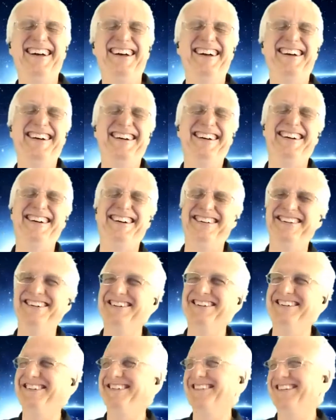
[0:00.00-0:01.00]

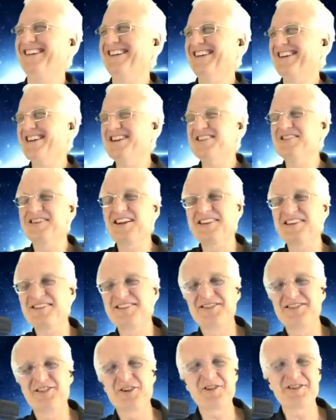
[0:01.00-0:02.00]
Uh-oh,
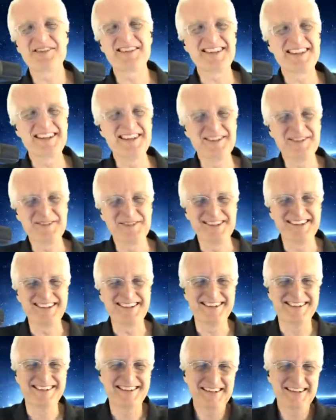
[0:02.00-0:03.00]
inside jokes again. Here we go.